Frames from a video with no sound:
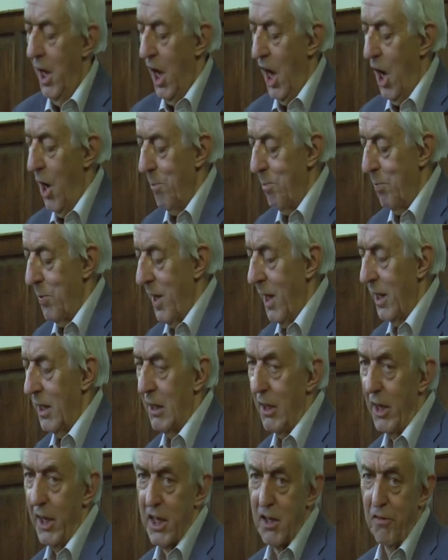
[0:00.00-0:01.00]

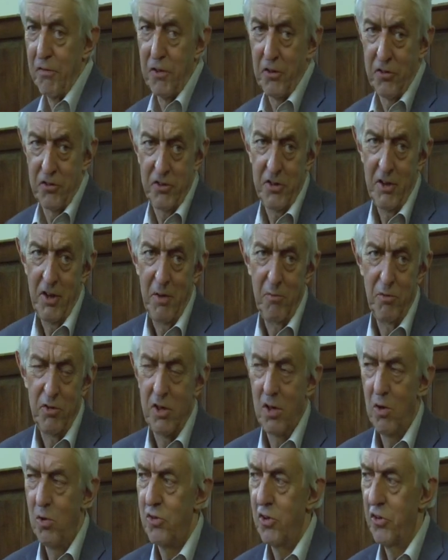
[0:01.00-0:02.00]
I'd like, if there's time,
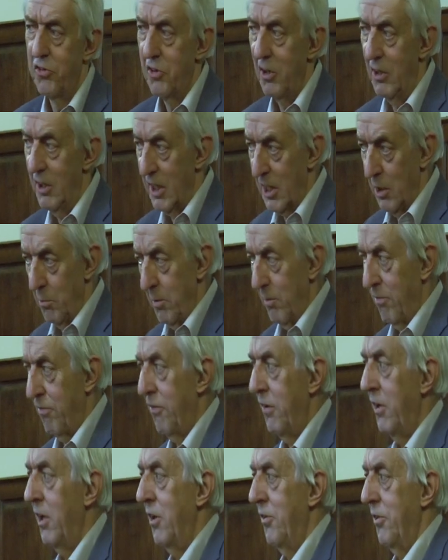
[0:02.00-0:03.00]
to go just a little bit
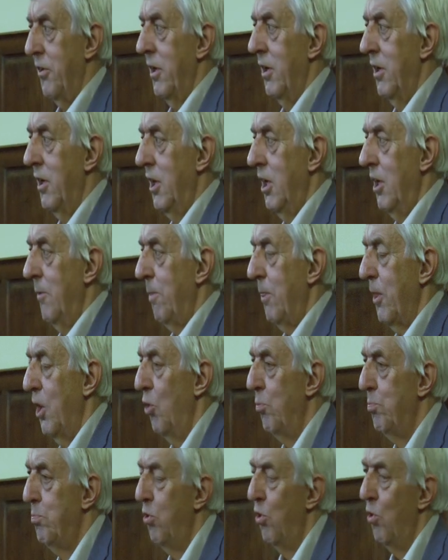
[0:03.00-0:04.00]
further
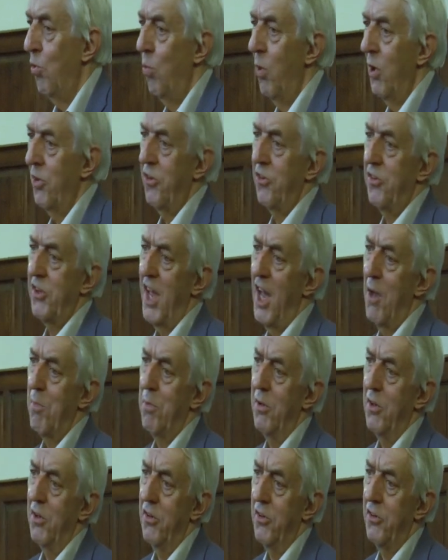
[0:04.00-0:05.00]
and put what has
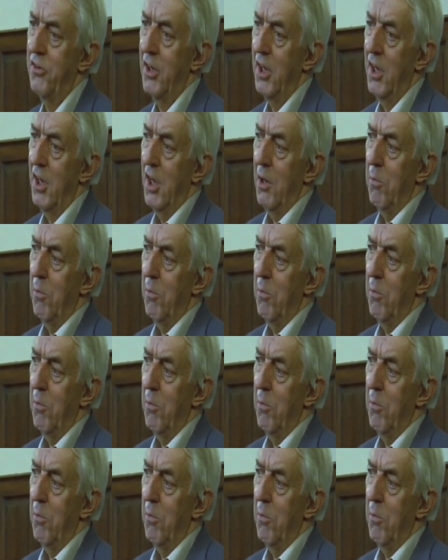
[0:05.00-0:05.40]
happened,